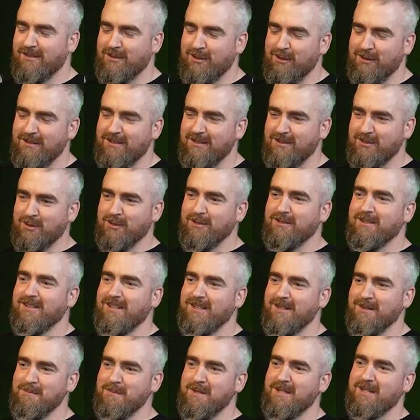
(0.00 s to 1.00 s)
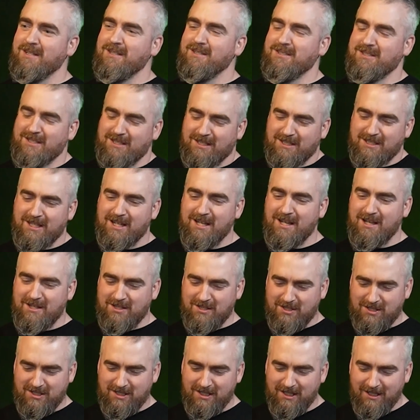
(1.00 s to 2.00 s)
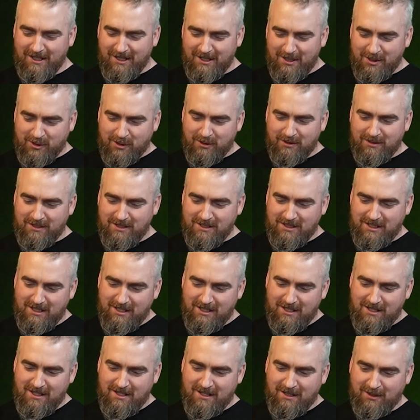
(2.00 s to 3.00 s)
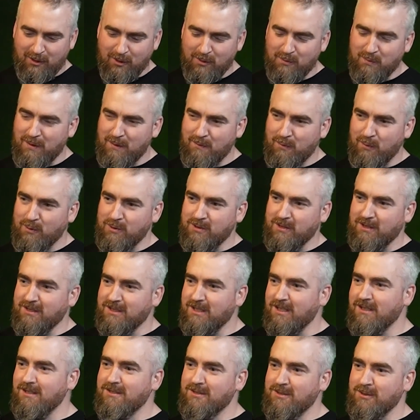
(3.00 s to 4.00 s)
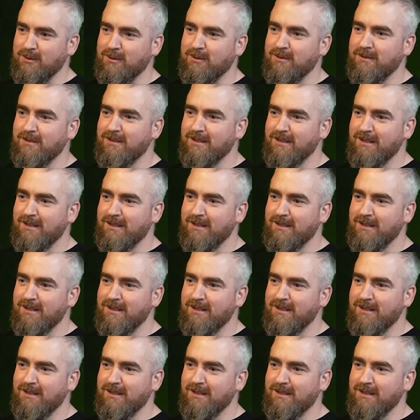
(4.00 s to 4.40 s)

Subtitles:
Good. It's good to hear, mate. It's good to see good people succeed, so